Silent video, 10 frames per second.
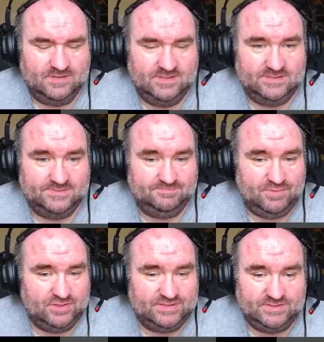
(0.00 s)
This
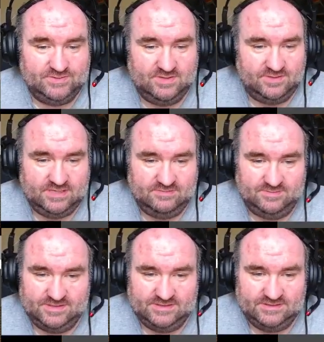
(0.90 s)
person, whoever came
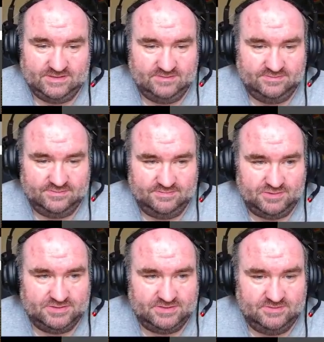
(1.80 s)
up with this stuff, the
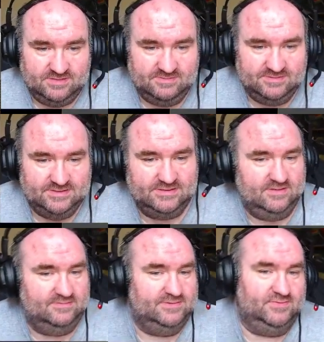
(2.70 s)
person who came up with this
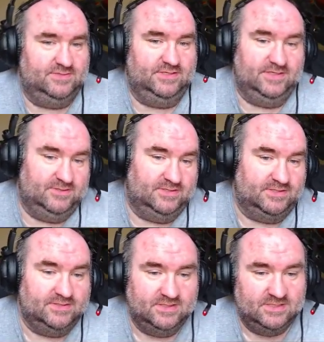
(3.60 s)
stuff is really
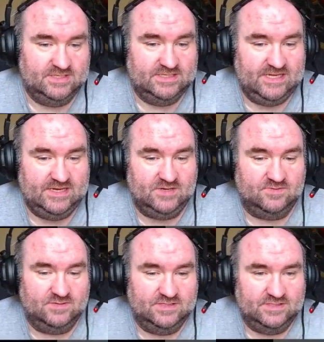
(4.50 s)
good. They are
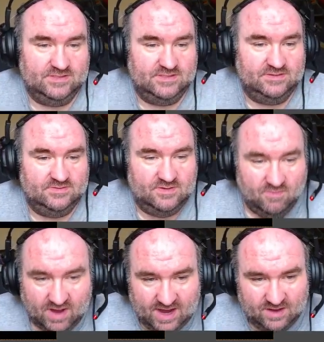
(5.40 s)
really good. Oh
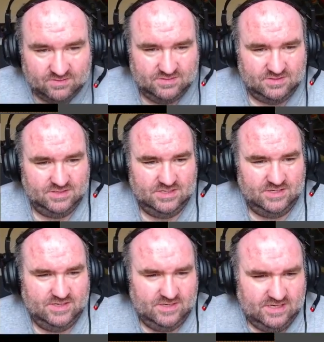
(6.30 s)
wow.
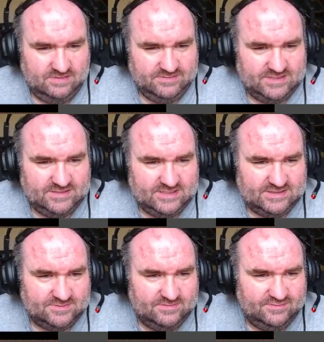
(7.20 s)
I'm guessing
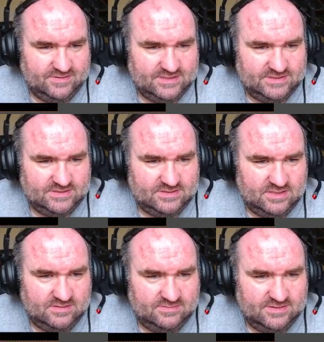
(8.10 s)
that's a reflection
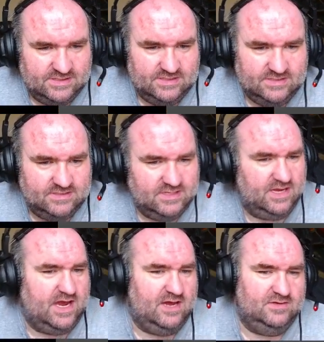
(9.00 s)
of the
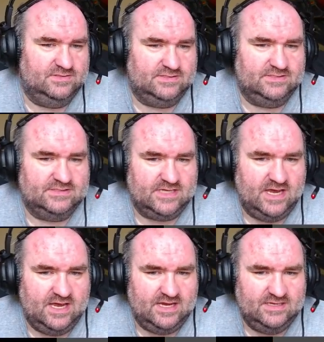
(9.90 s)
clouds in the
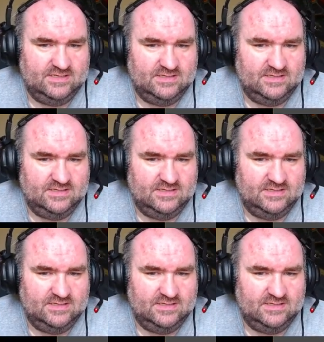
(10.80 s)
sky.